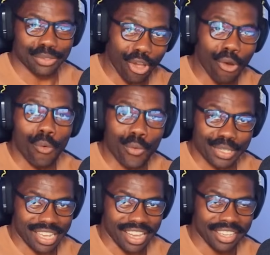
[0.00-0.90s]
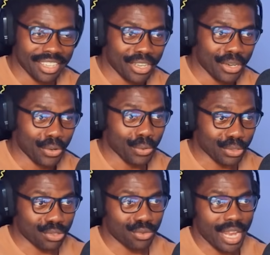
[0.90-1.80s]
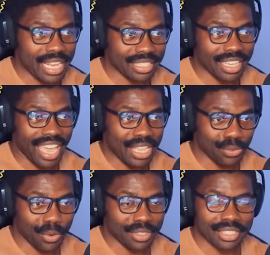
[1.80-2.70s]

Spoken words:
Order, who trains Edwards